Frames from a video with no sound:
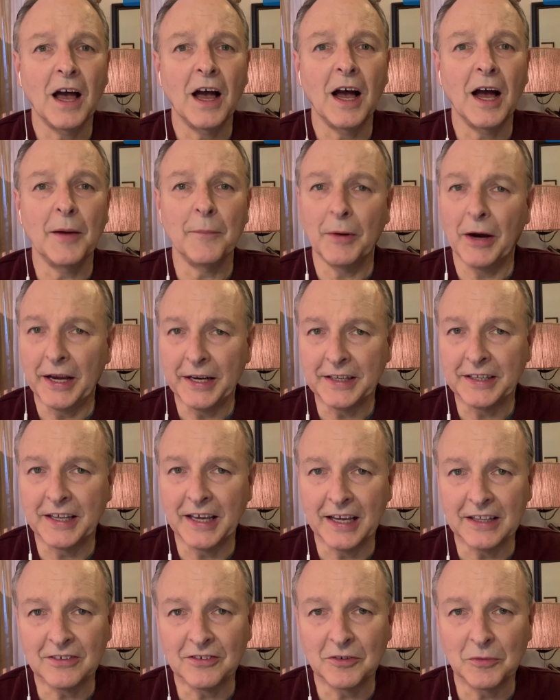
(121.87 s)
I might
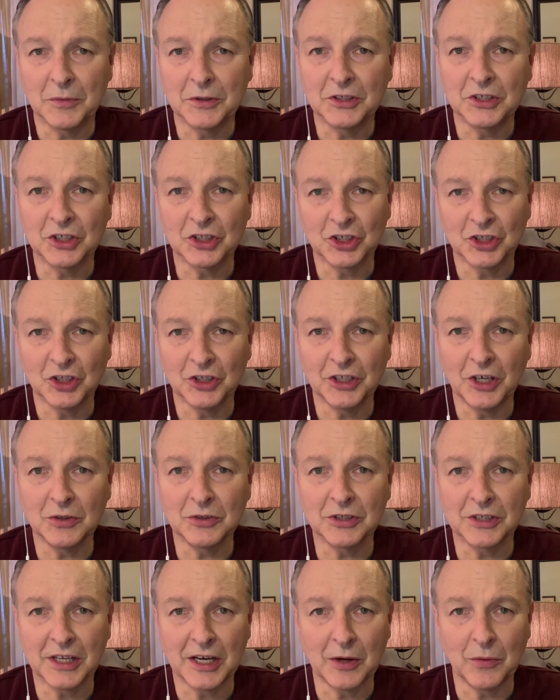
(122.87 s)
get some additional
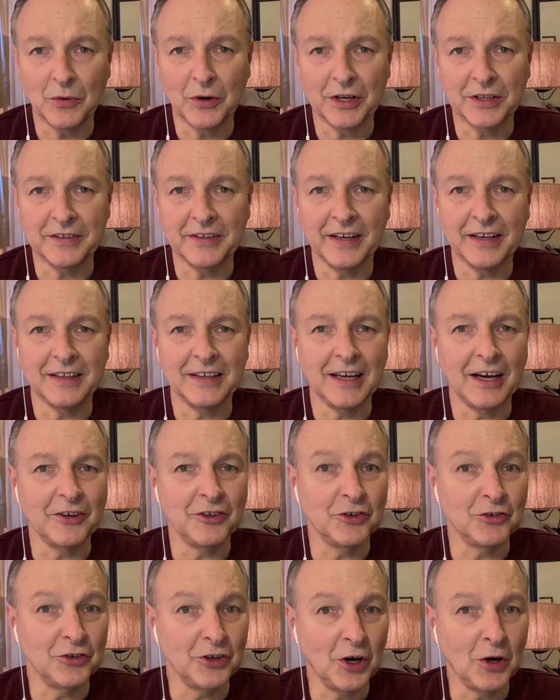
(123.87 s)
notes that I want to take. Now,
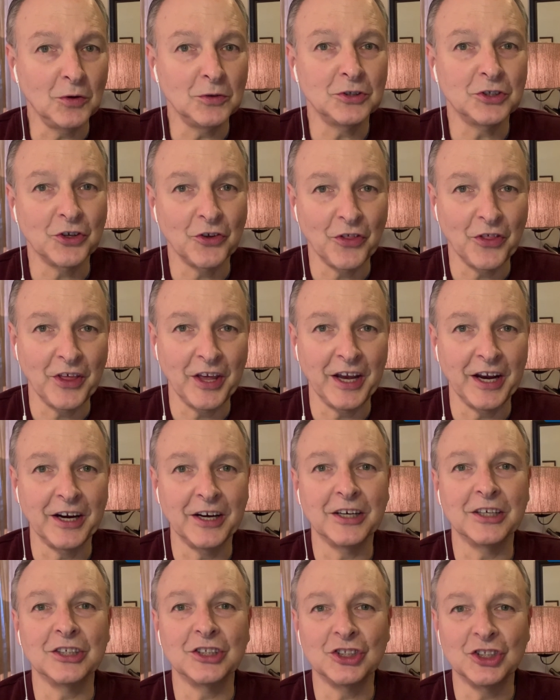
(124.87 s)
your notes are
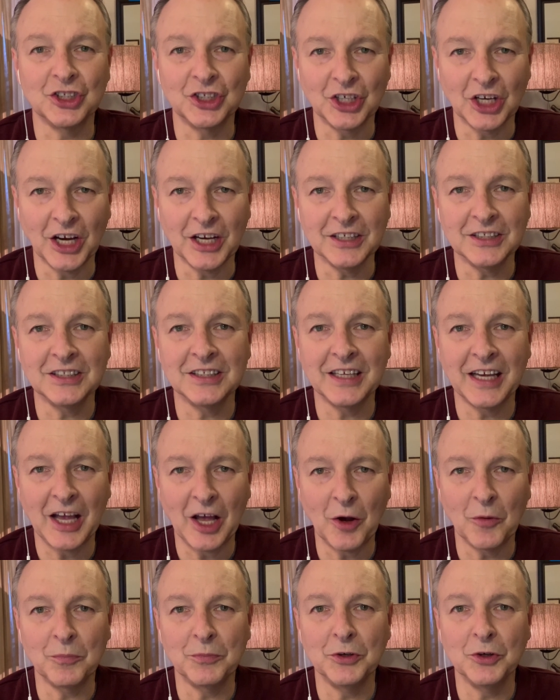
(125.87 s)
there just to
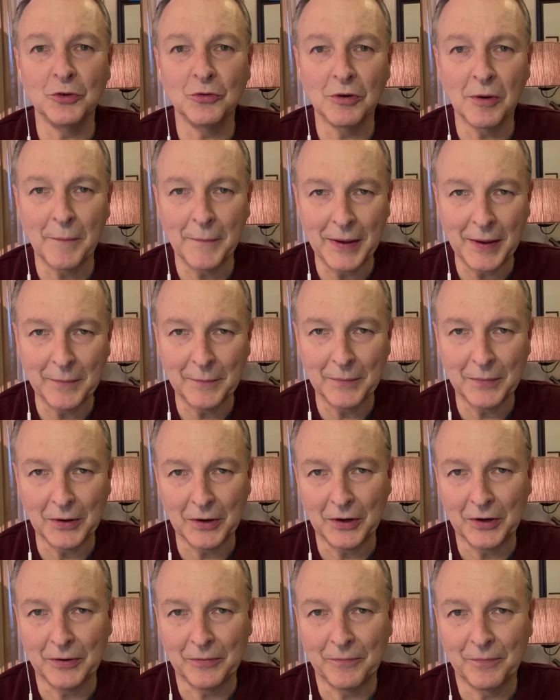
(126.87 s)
help you
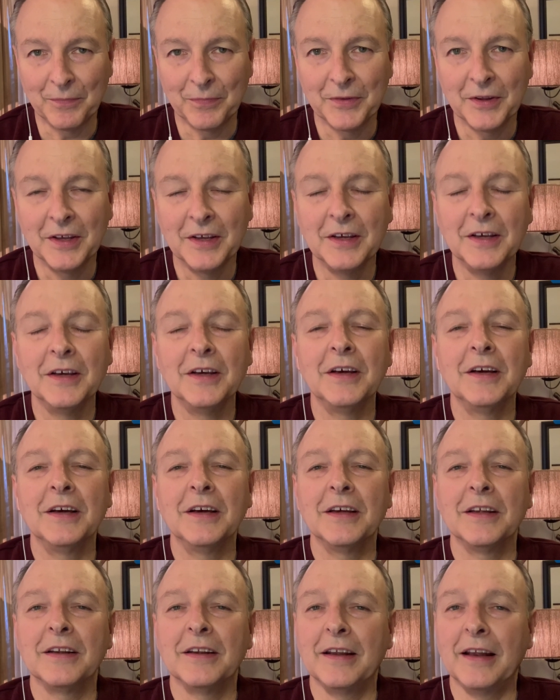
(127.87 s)
remember.
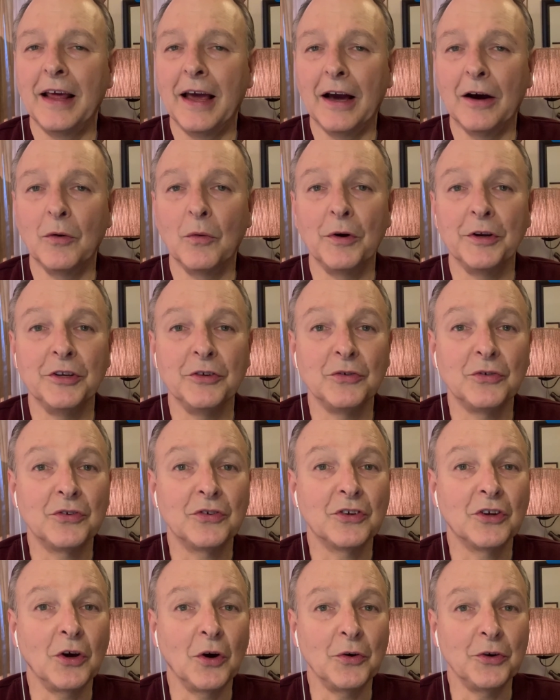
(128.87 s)
Now, when you
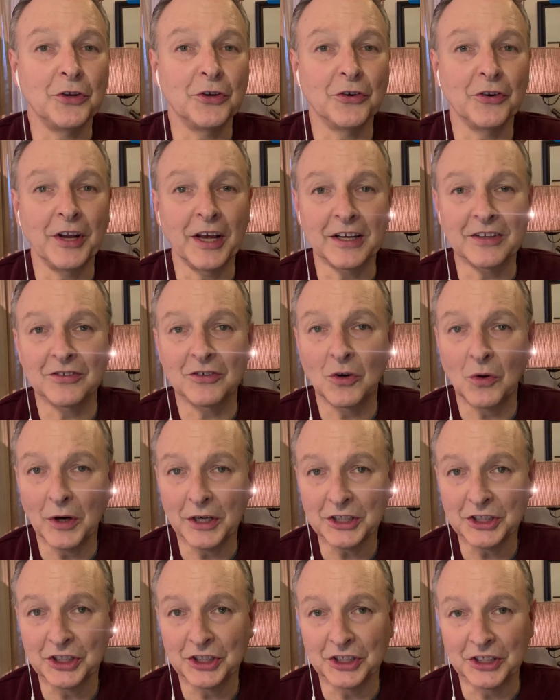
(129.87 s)
go to your next
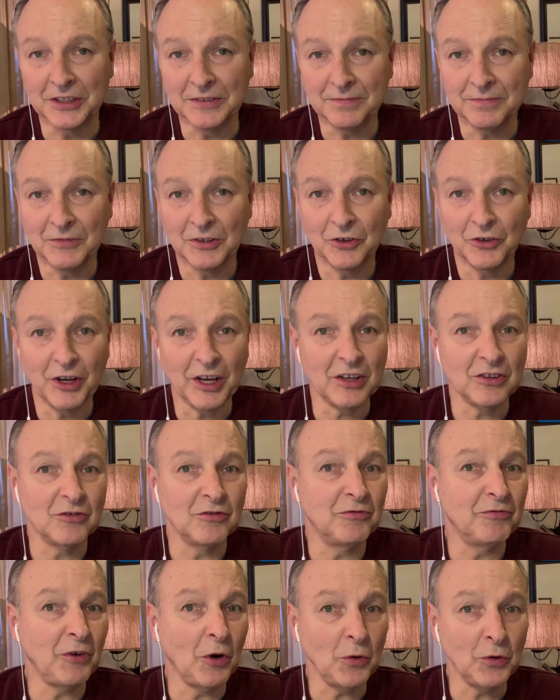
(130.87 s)
question, your next
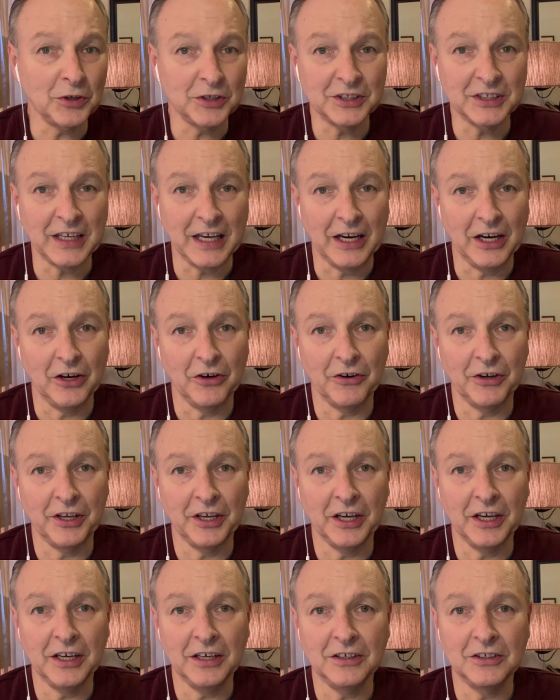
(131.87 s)
focus
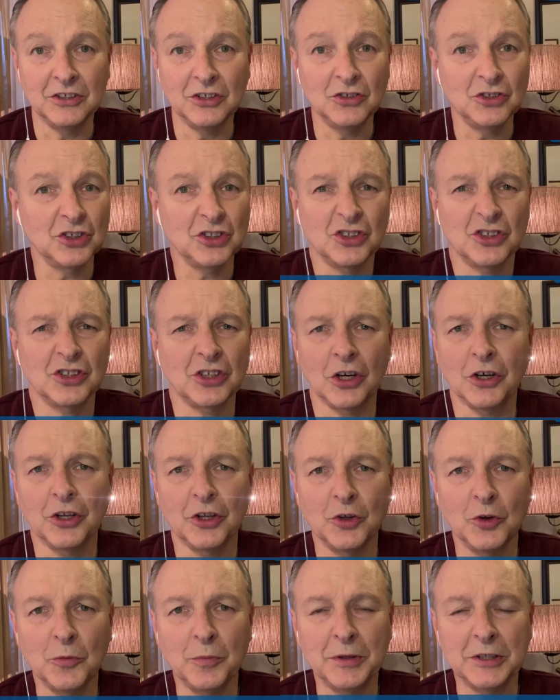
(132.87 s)
area, you just start a
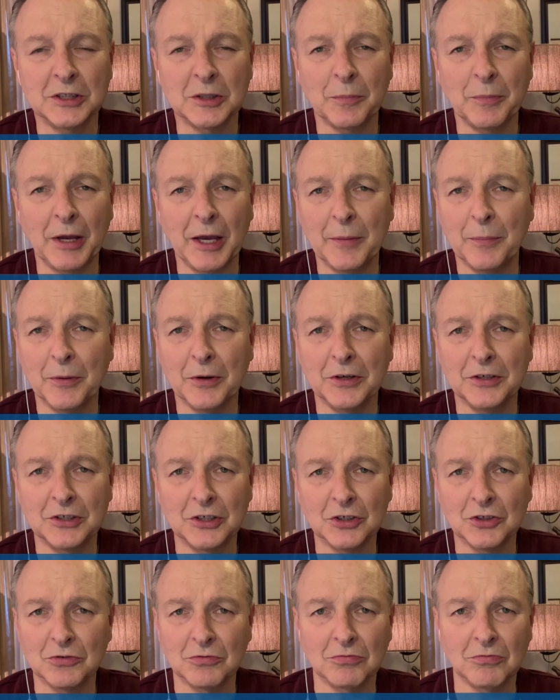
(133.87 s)
new piece of paper,
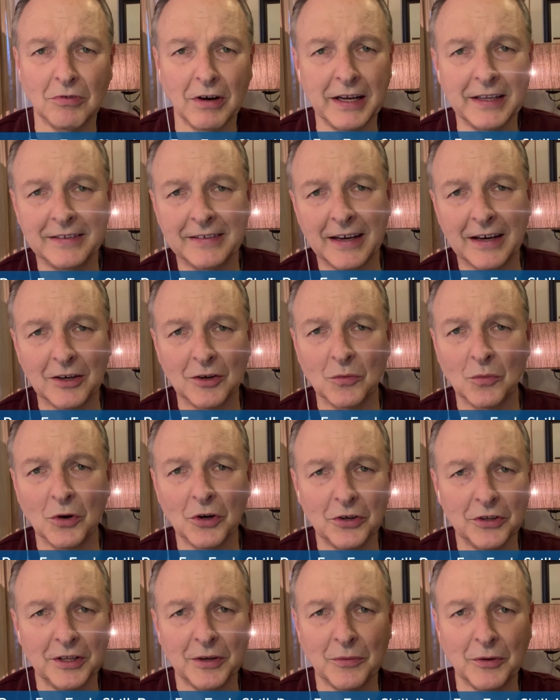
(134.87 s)
just write down a
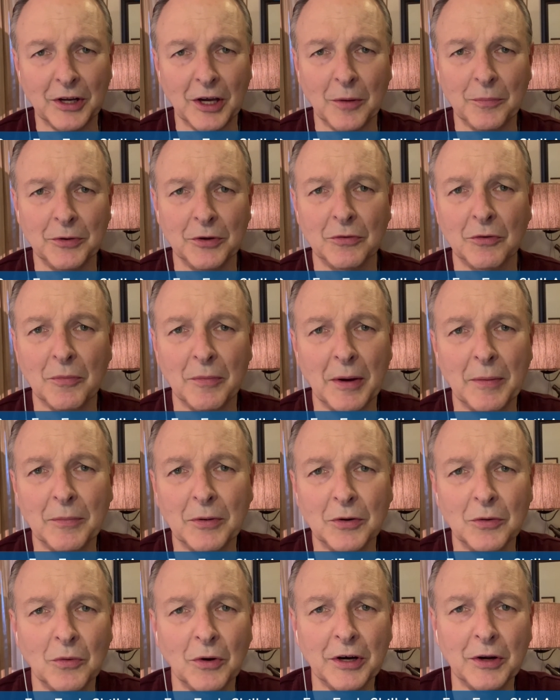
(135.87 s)
word that would help you
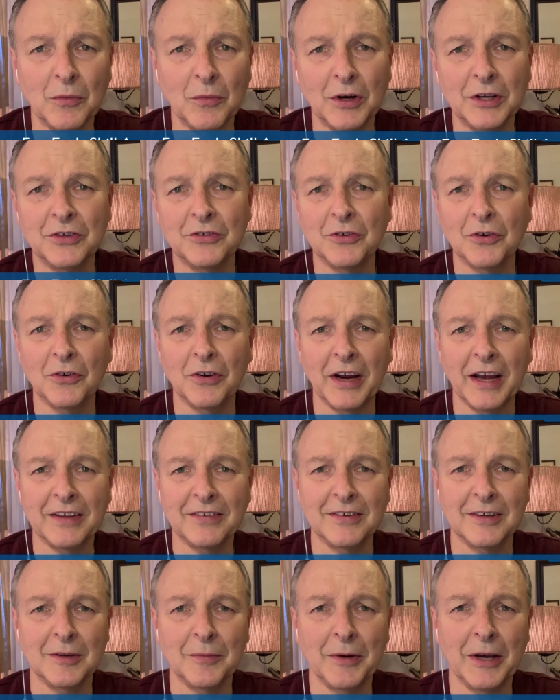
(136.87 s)
remember what it was you were
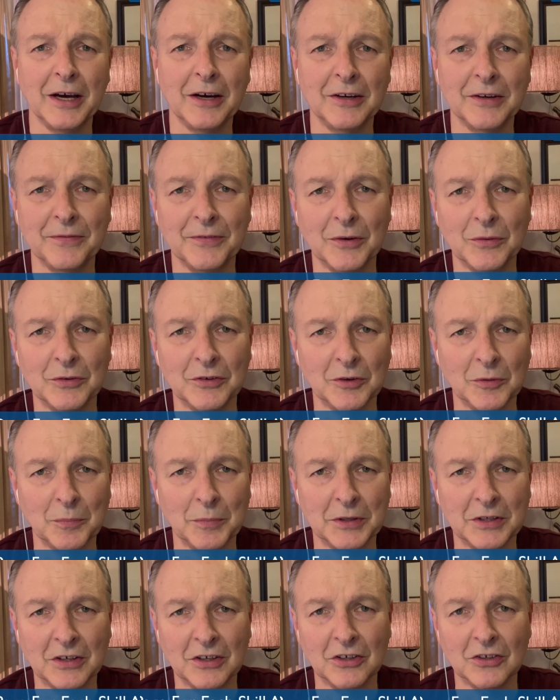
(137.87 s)
asking about. If it was a
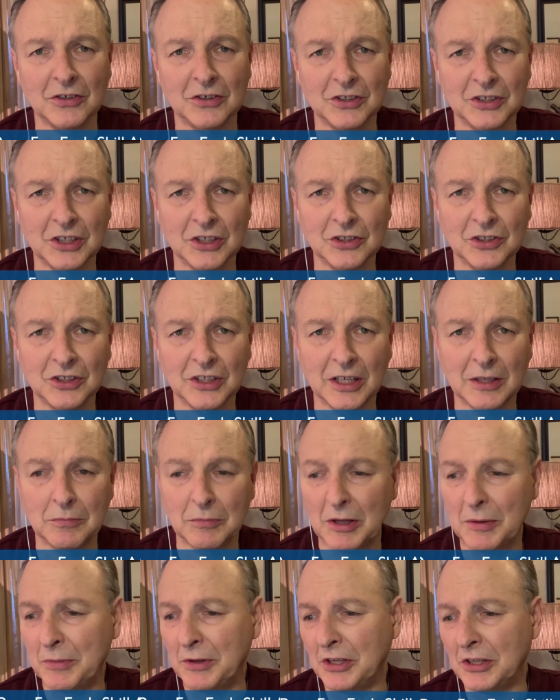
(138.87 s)
particular skill set,
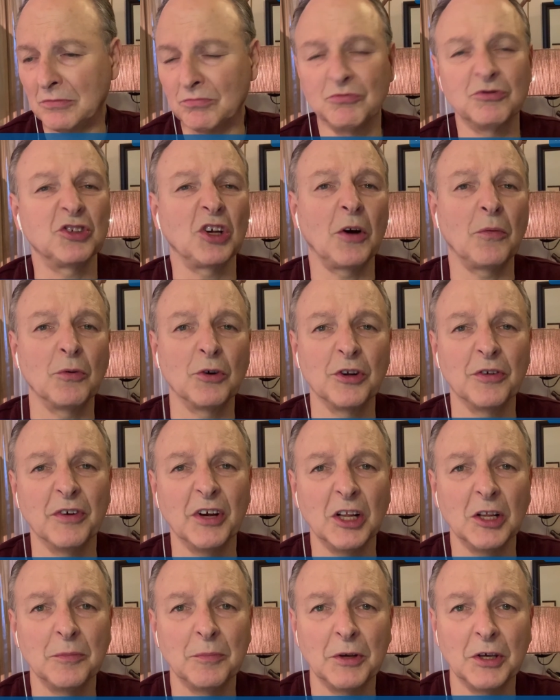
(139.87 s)
maybe software
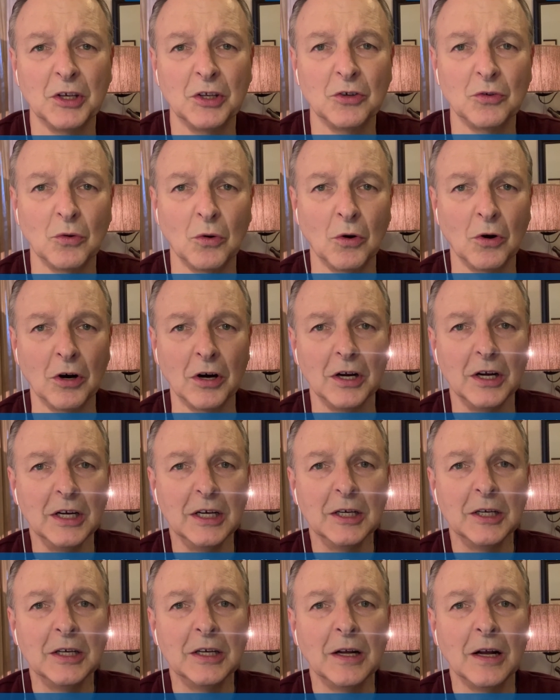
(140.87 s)
development or
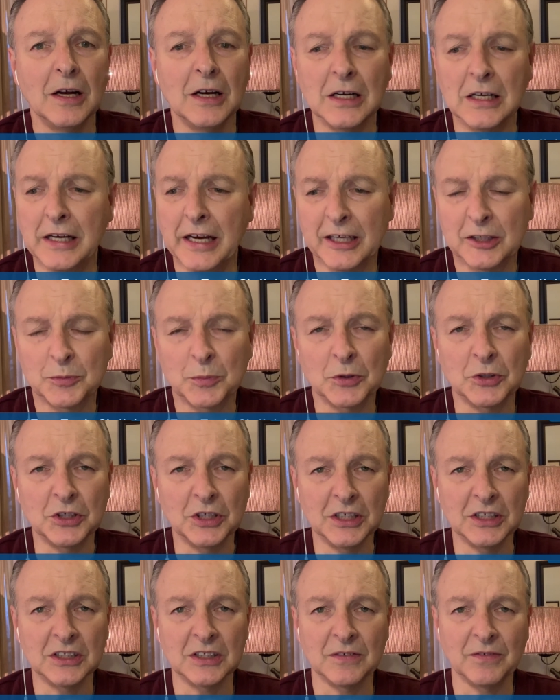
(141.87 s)

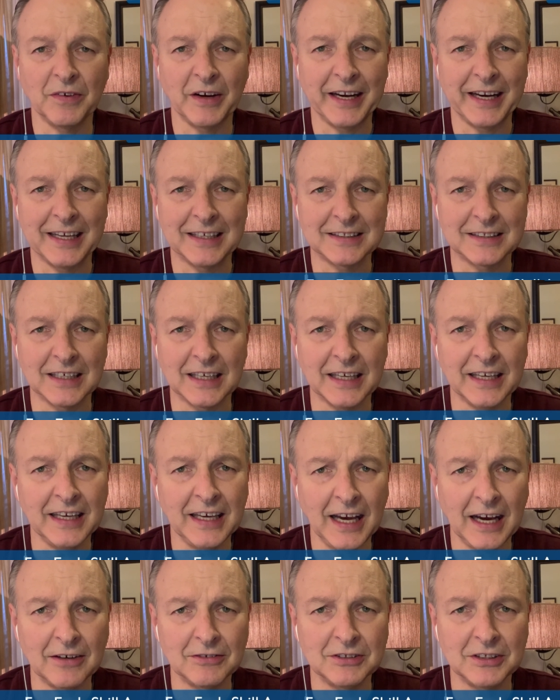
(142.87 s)
expertise in finance and
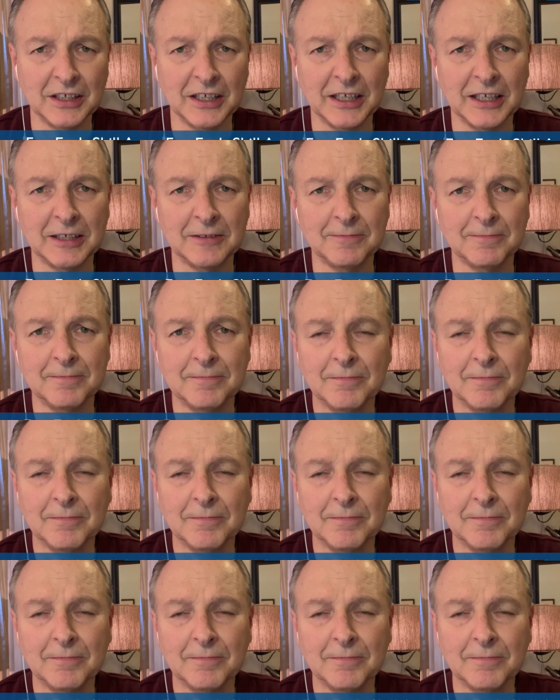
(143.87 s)
accounting,